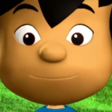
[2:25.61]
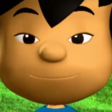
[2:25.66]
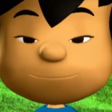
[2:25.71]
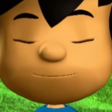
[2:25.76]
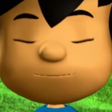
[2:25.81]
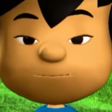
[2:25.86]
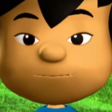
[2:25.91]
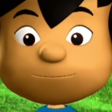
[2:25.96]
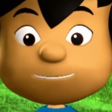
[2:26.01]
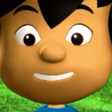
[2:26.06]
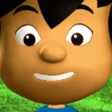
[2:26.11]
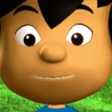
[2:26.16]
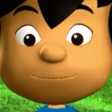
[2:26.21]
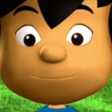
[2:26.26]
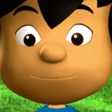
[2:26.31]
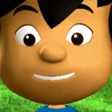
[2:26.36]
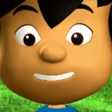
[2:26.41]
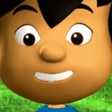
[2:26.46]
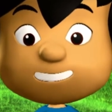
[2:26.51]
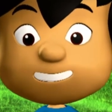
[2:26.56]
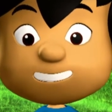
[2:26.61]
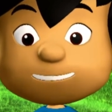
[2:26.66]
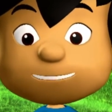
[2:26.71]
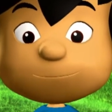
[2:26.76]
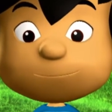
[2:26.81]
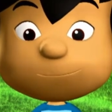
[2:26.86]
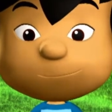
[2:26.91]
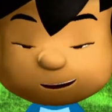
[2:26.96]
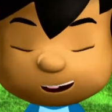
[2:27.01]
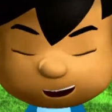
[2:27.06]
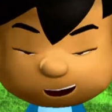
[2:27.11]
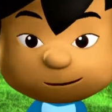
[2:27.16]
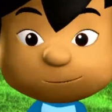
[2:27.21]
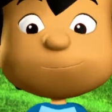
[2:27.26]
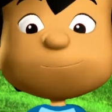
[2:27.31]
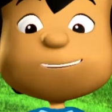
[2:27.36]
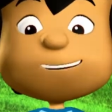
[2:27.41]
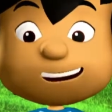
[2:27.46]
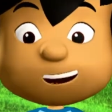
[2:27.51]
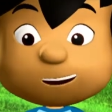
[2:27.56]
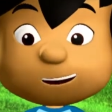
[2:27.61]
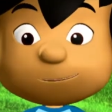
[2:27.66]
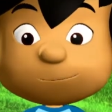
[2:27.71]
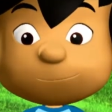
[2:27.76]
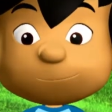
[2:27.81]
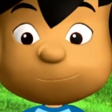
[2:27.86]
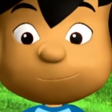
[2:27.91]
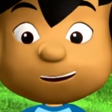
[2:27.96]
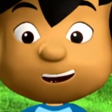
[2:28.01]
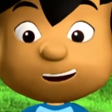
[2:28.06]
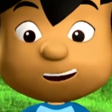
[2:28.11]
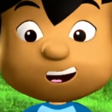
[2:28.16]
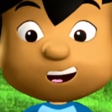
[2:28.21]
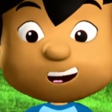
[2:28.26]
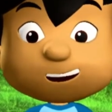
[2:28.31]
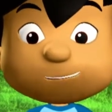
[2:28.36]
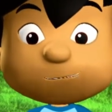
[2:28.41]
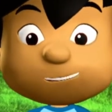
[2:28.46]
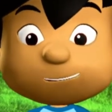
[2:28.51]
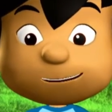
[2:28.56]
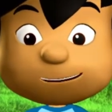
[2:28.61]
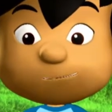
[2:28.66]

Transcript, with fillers: Take a deep breath and describe what